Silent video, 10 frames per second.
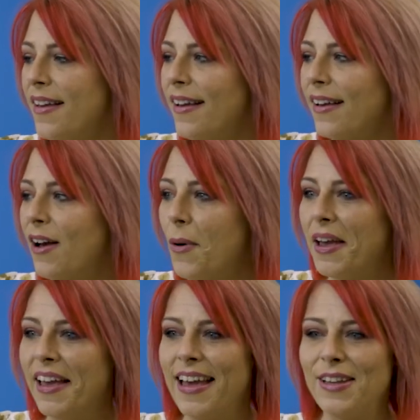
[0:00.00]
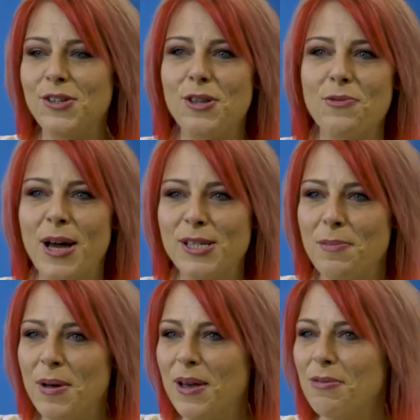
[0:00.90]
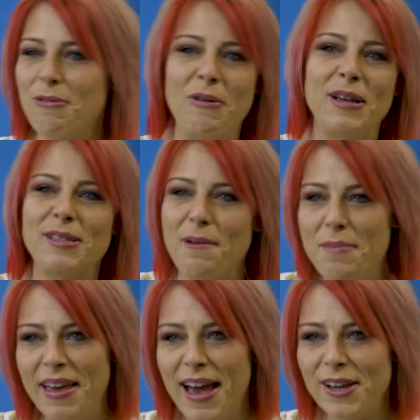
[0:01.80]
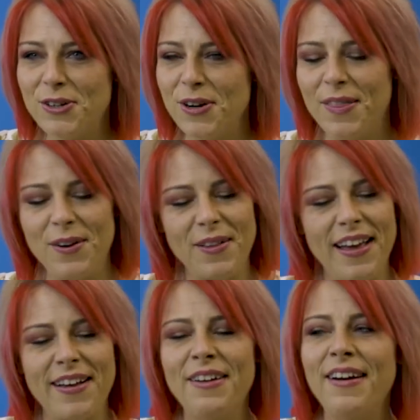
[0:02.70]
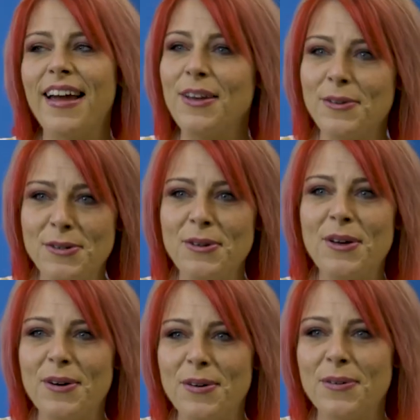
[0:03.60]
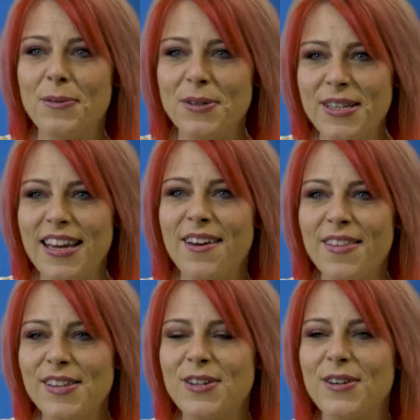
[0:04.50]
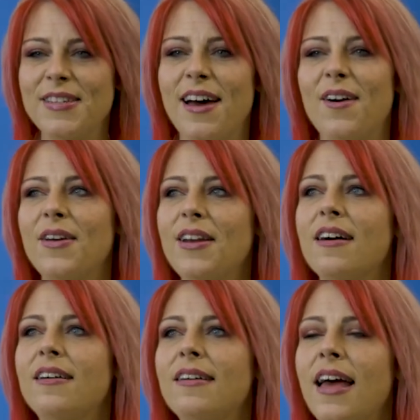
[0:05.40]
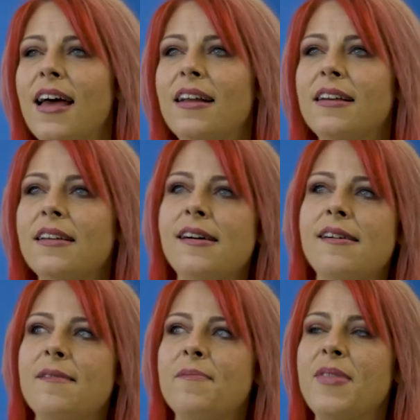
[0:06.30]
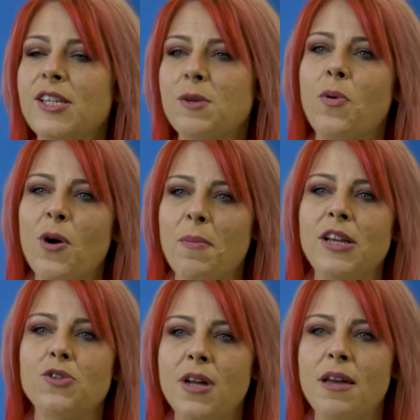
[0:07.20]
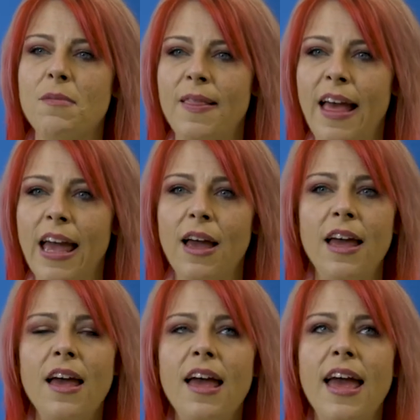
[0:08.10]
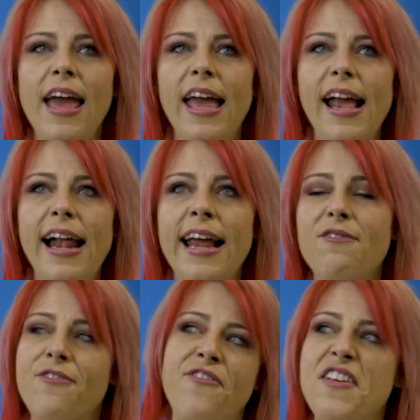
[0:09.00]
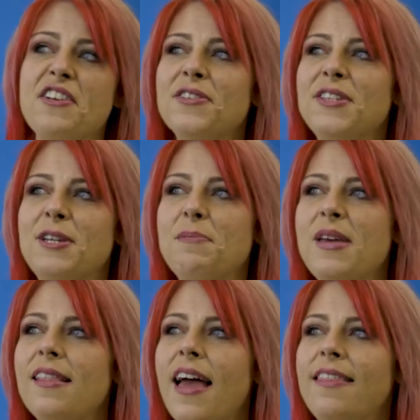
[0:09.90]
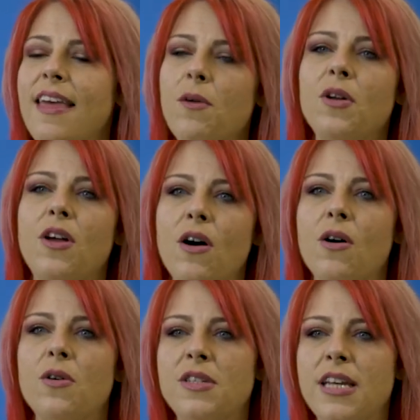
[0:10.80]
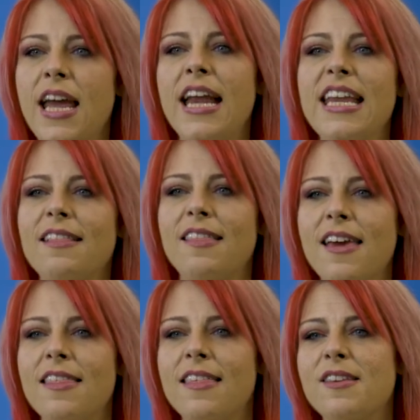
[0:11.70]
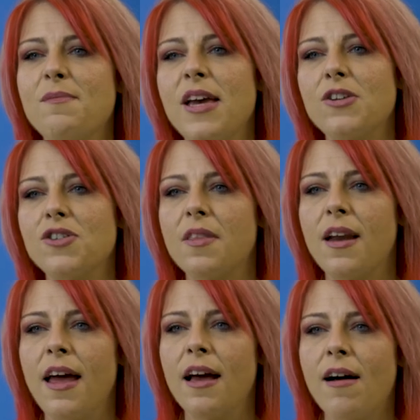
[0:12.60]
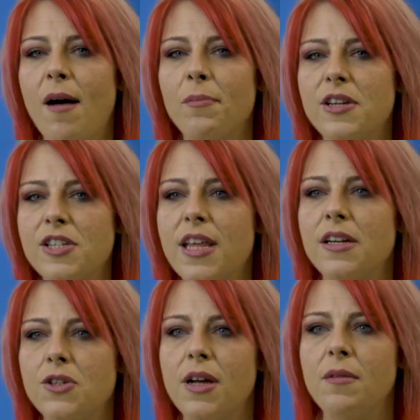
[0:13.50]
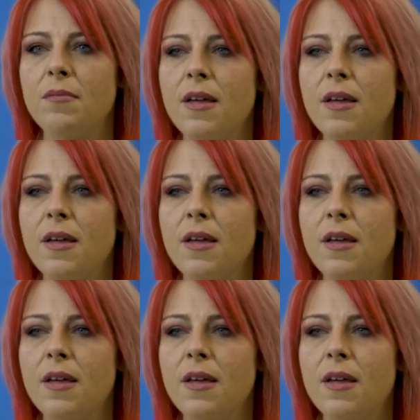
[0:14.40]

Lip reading: going against the recipe and throwing something extra, and they're like, all right, you do you, we'll see how this turns out, you know. And they support my dream, and it feels to me like they would go to any length to make sure that I accomplish that dream.